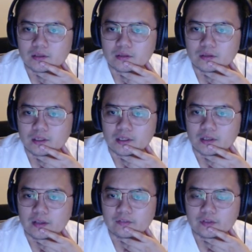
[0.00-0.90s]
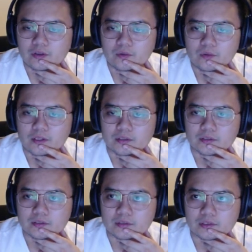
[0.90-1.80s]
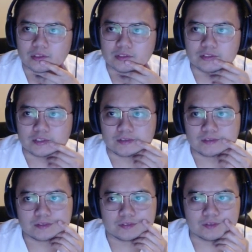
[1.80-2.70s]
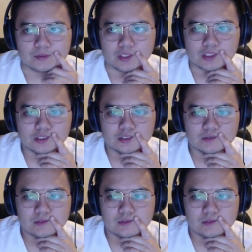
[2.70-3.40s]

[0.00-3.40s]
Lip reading: yeah, 11:01. So let's see if it works.